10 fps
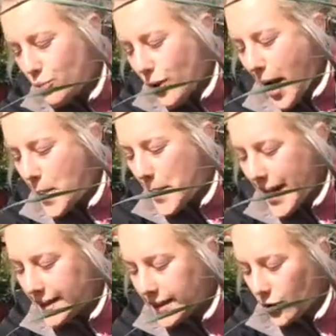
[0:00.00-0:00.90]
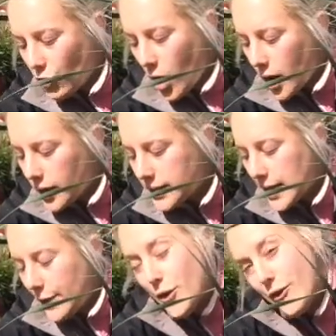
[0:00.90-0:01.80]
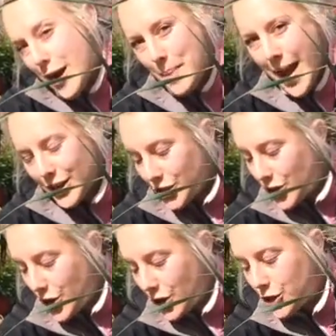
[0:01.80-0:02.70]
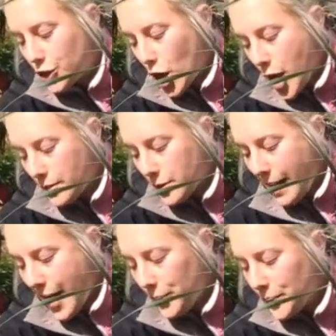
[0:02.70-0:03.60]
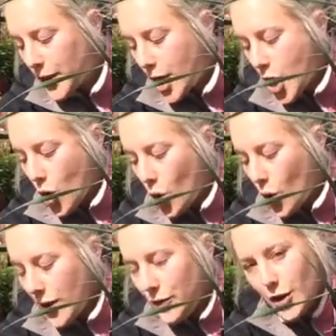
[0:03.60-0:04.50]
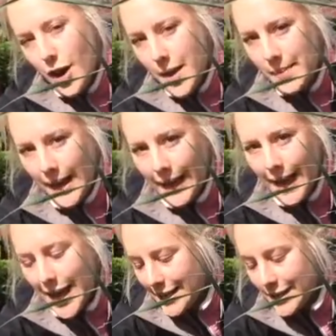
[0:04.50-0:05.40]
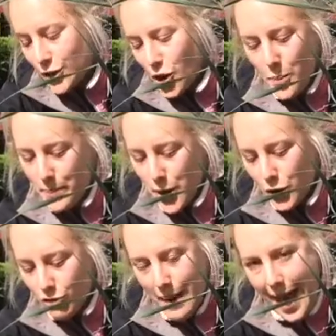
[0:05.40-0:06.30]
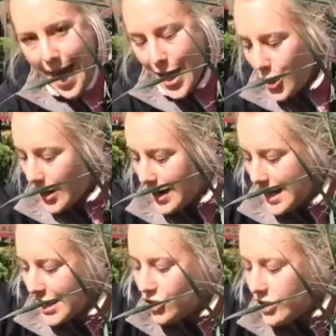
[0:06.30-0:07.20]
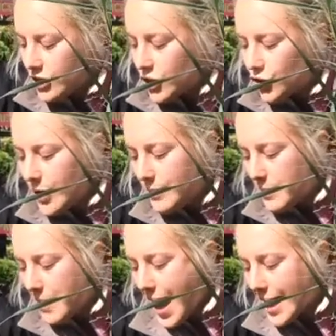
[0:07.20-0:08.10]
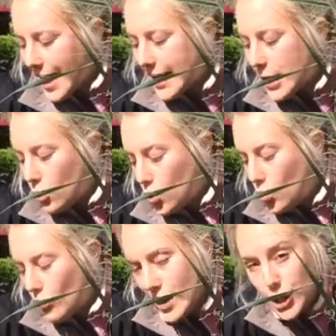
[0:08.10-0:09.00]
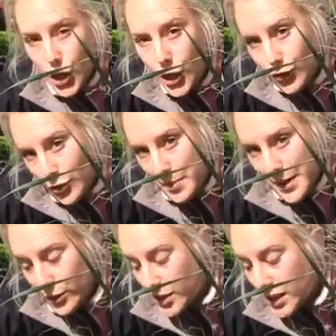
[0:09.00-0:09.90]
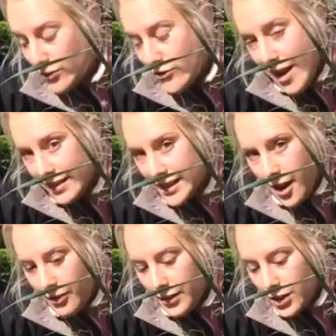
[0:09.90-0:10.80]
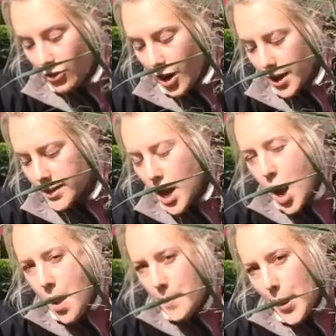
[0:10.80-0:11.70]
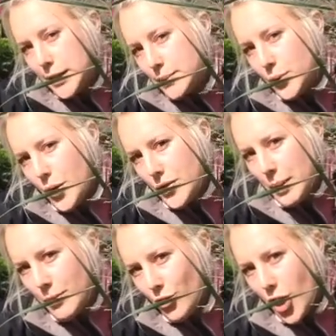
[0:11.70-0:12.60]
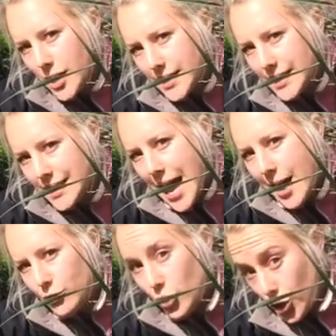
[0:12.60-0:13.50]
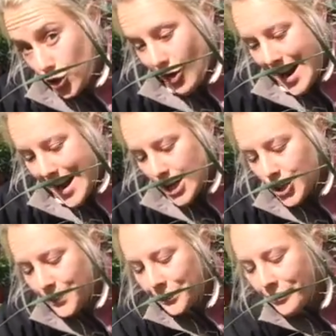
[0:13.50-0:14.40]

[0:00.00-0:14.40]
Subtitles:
of brown bits in the grass. If you're very patient, you can just comb them out. Or if you're like me it's got beyond repair, you can literally just trim them back and it all reshoots from the middle. So it's a very tough little grass. Most important thing with grasses is to have good drainage.